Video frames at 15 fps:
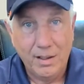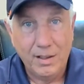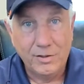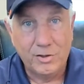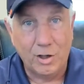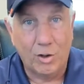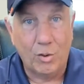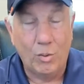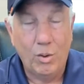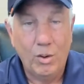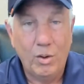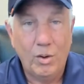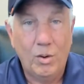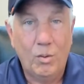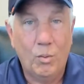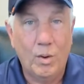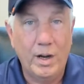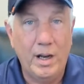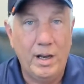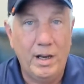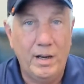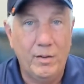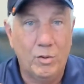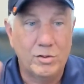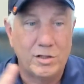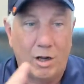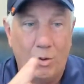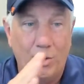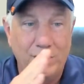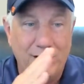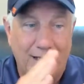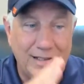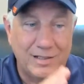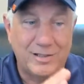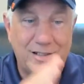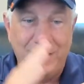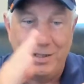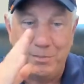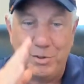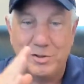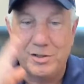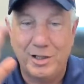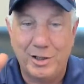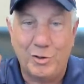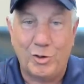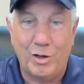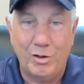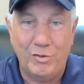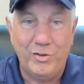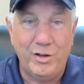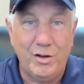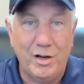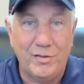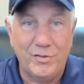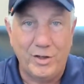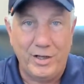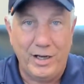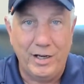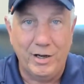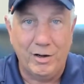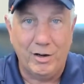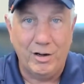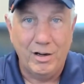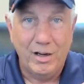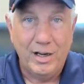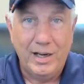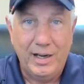So there was always like this 10% growth year after year